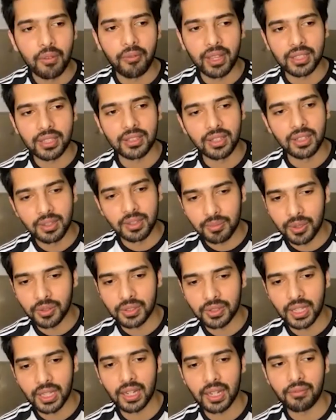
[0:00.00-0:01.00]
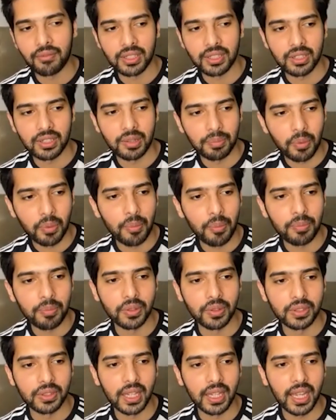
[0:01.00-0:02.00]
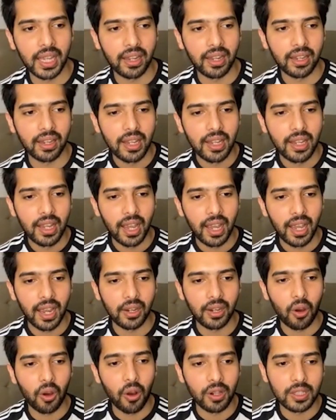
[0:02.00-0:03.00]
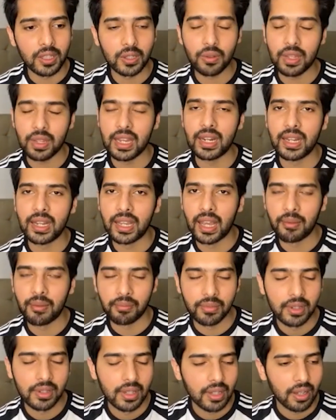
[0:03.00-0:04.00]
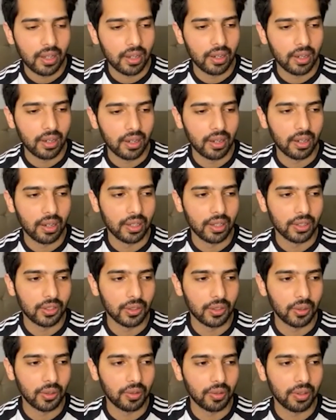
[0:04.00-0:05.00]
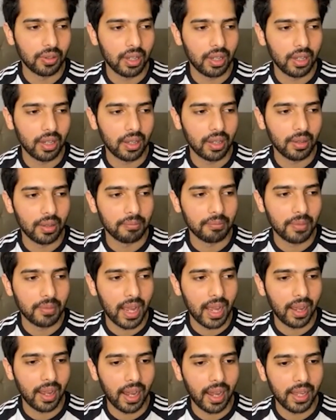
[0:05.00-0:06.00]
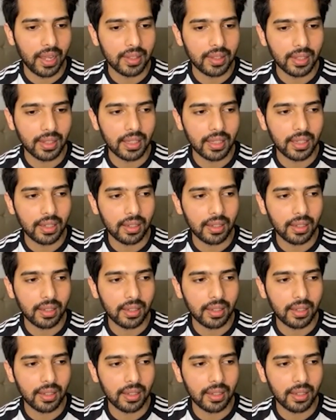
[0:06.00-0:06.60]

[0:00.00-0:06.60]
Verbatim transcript: Western music and Western pop music and and also EDM. Uh, so um, I, I, think